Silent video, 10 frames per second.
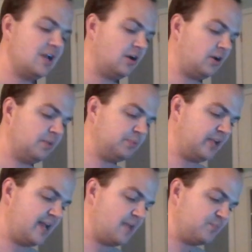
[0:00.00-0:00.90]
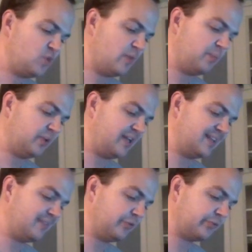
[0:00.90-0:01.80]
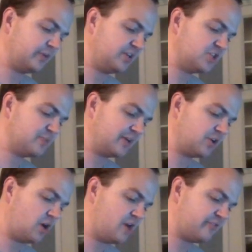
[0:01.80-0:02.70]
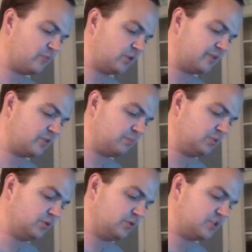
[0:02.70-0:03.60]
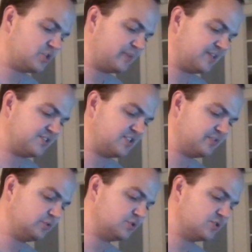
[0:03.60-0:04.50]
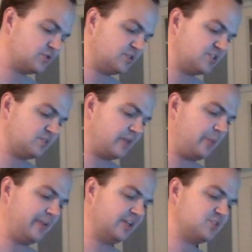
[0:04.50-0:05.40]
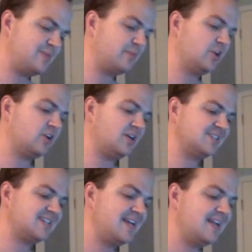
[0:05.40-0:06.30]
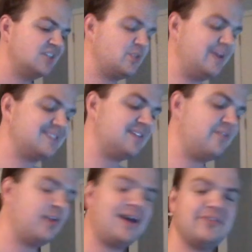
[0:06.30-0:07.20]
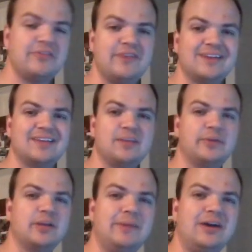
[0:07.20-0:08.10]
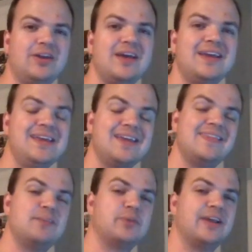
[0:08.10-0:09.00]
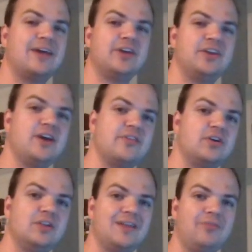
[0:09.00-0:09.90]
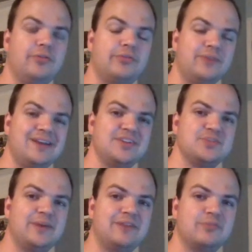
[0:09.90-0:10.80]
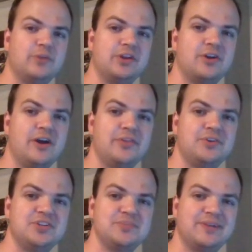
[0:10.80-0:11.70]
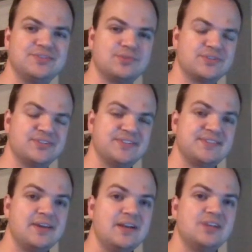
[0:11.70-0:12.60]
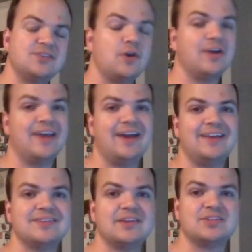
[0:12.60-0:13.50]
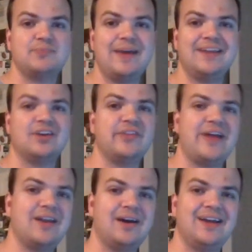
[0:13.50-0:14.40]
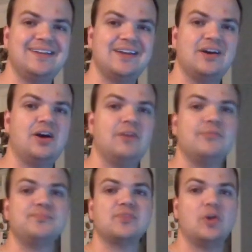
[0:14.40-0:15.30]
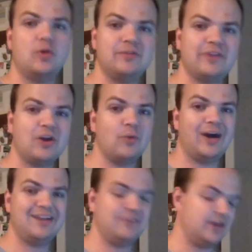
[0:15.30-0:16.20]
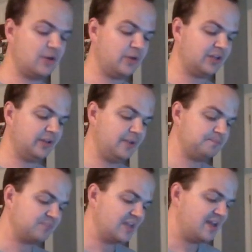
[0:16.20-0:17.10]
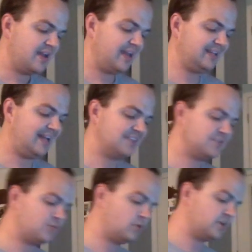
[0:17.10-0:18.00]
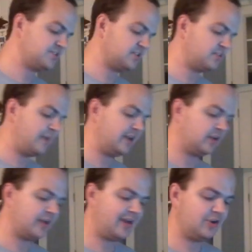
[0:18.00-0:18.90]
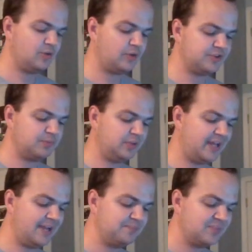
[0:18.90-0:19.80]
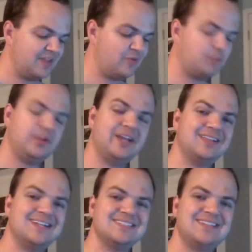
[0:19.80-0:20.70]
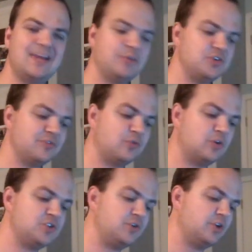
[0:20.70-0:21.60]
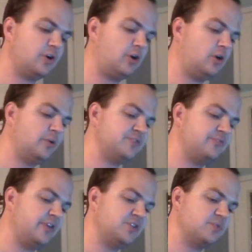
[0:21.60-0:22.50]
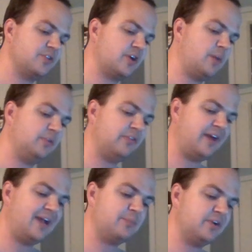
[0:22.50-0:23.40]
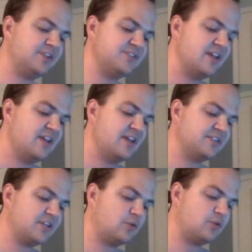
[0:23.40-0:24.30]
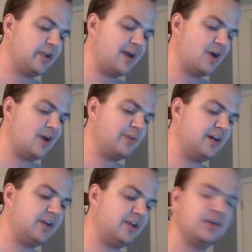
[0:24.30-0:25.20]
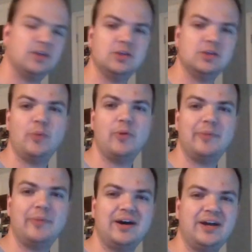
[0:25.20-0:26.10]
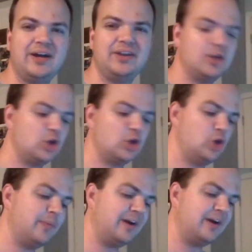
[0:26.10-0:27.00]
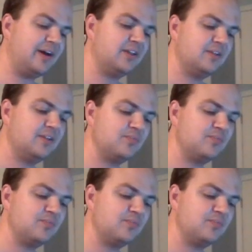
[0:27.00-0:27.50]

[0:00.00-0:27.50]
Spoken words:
On play, you may play a level 3 Digimon card from one of your blue Digimon's Digivolution sources without paying its memory cost. So basically, if you have an effect that can bring him out, he can then bring out another level 3 Digimon from one of your other Digimon sources. So again, it's expanding on that idea of going very wide very quickly. And last, of course, depending on how you want to play, if you're playing lots of Tamers, of course, you can always finish with a couple of hybrids, things like Korikakumon, Lobomon, Kumamon.